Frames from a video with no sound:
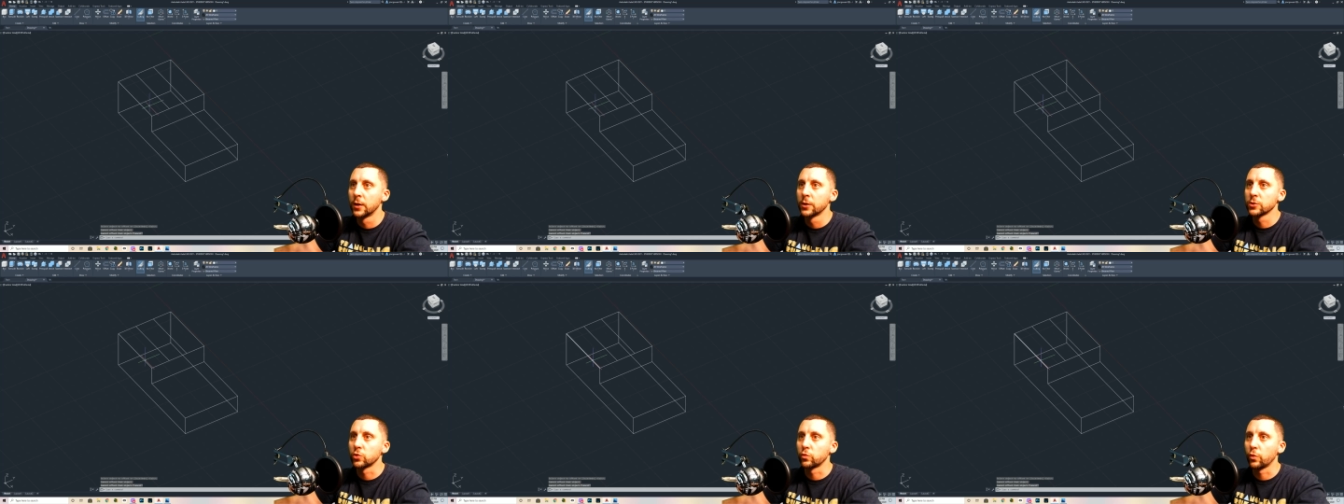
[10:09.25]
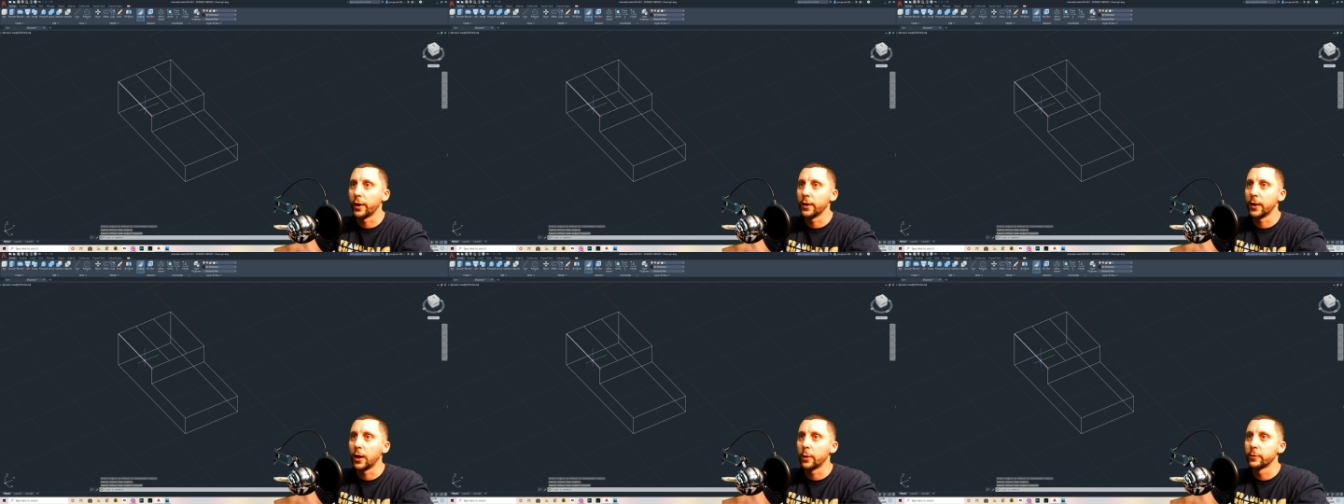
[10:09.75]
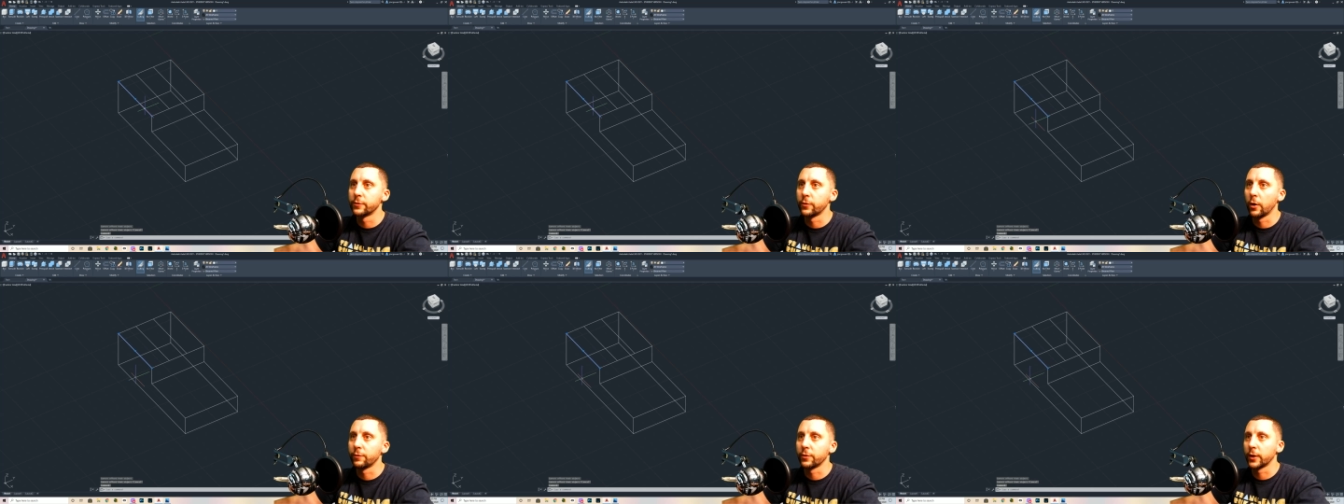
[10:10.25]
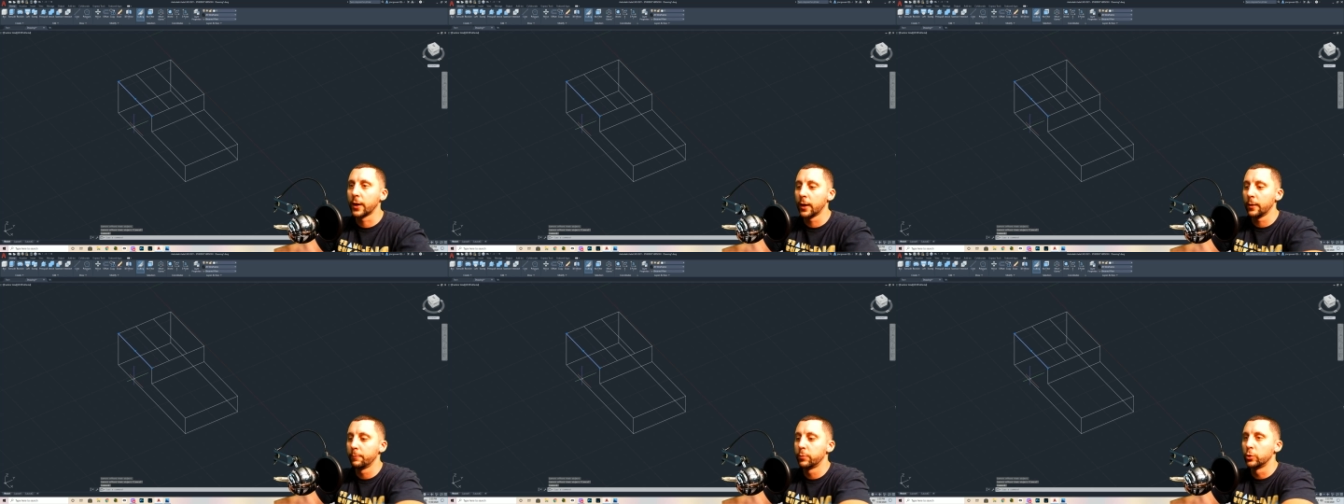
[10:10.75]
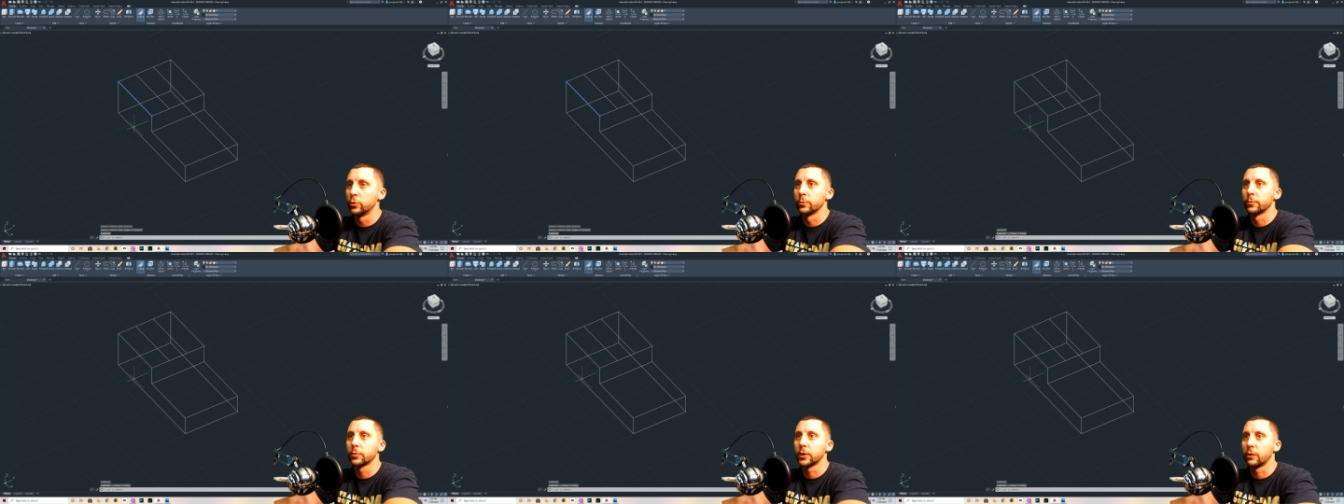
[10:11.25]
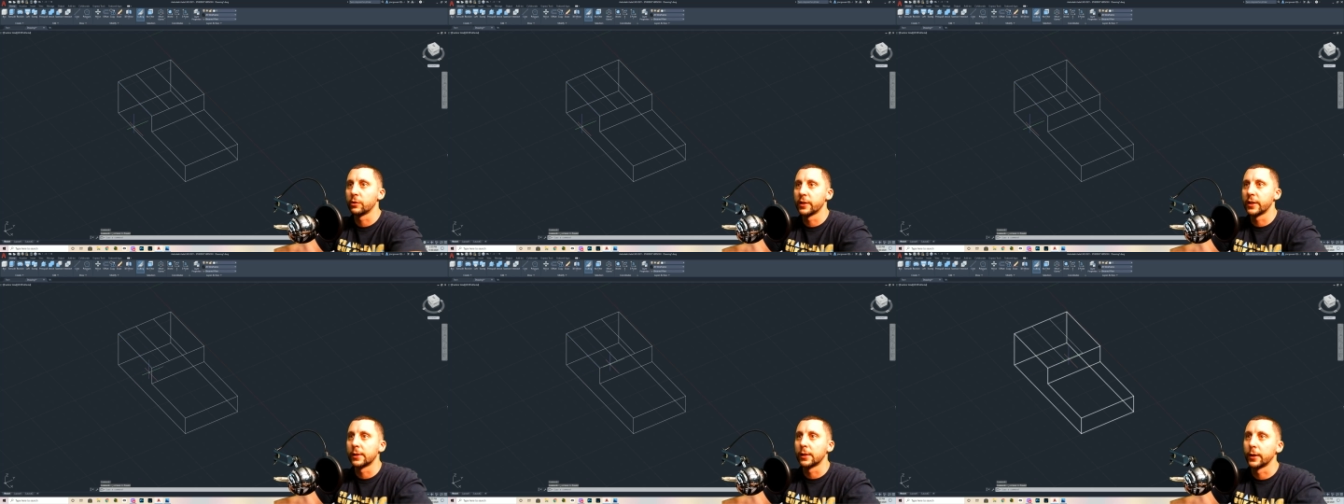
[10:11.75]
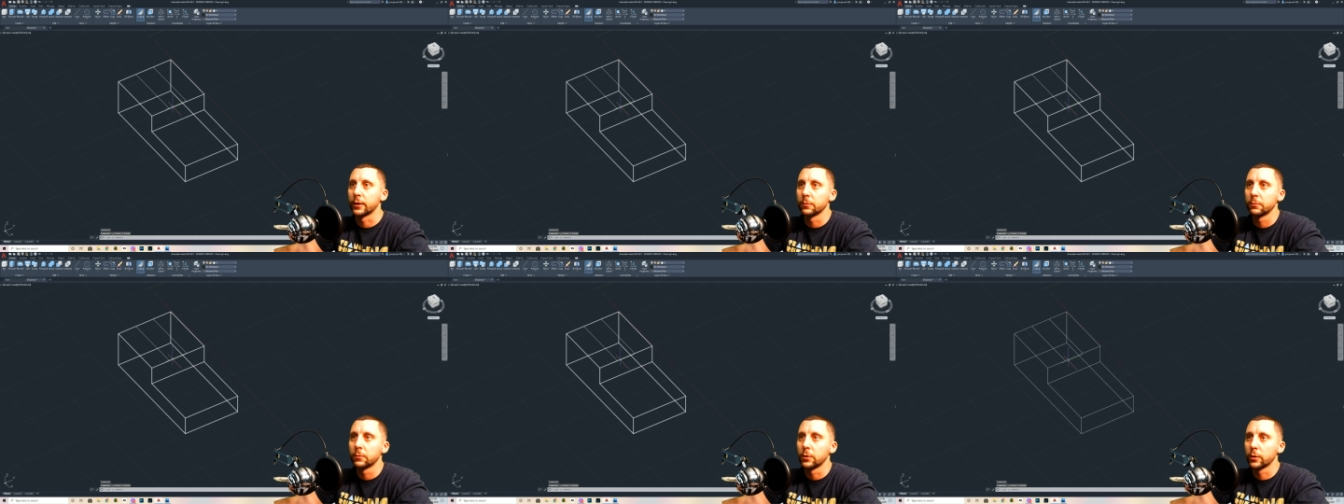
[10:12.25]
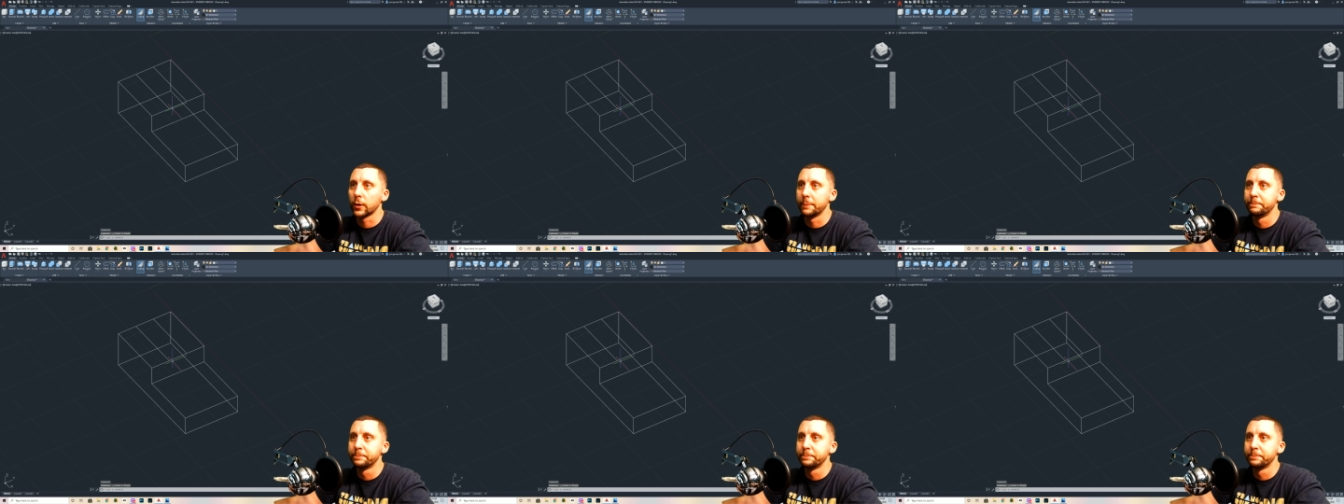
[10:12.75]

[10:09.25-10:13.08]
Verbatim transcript: So right now, before I forget, boom, get rid of that line. Okay.